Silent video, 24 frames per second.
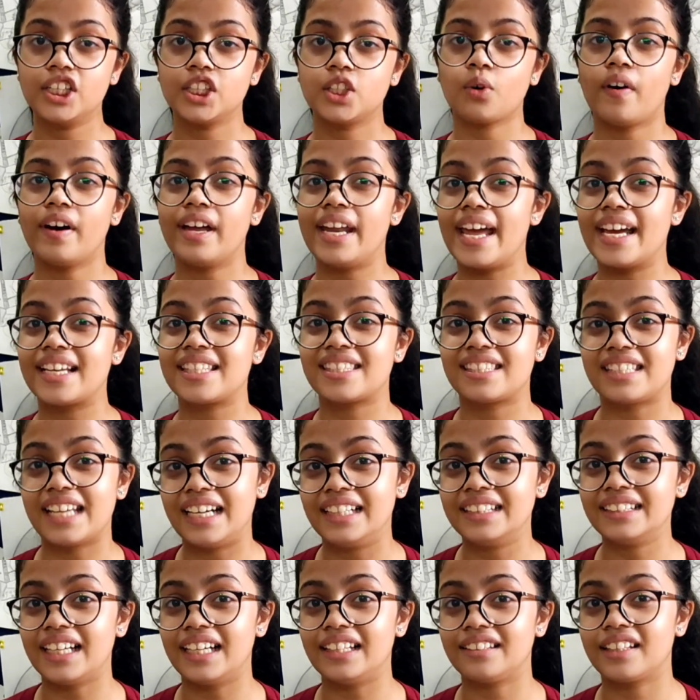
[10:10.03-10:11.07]
To an
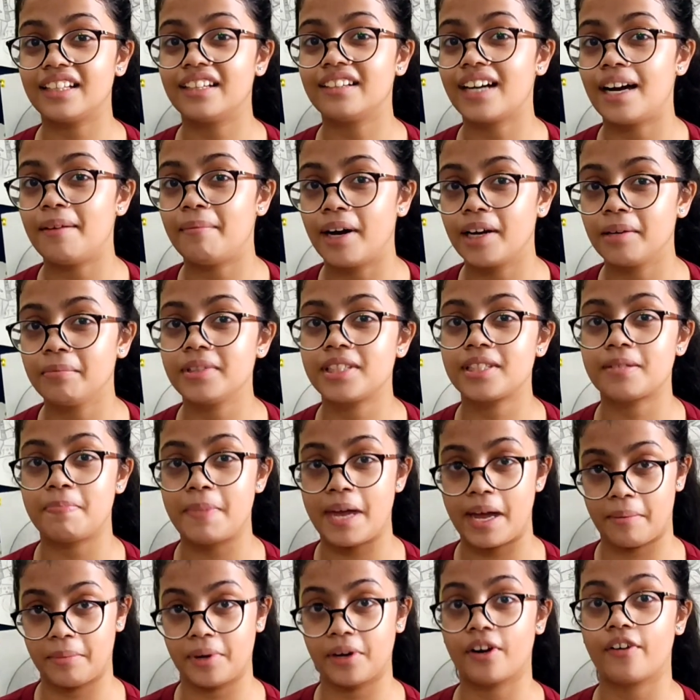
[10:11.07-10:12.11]
extent, I think I might be
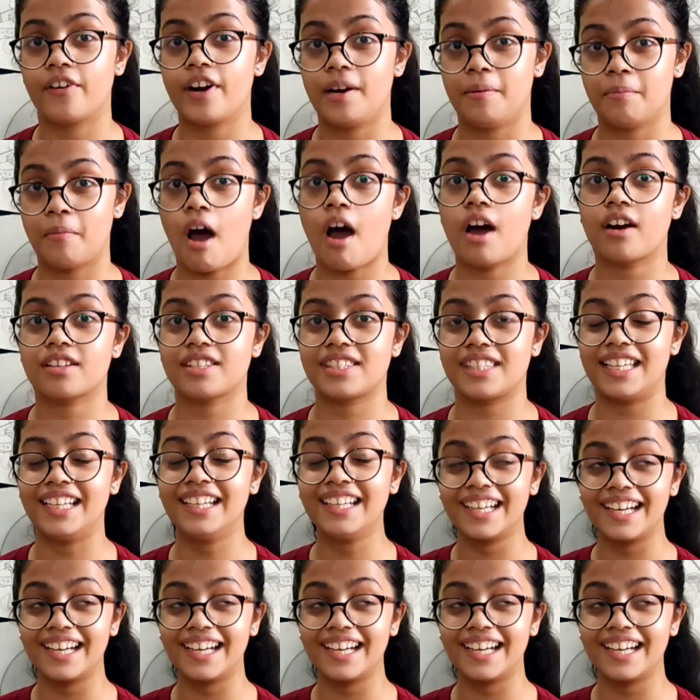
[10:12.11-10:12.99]
spamming her inbox.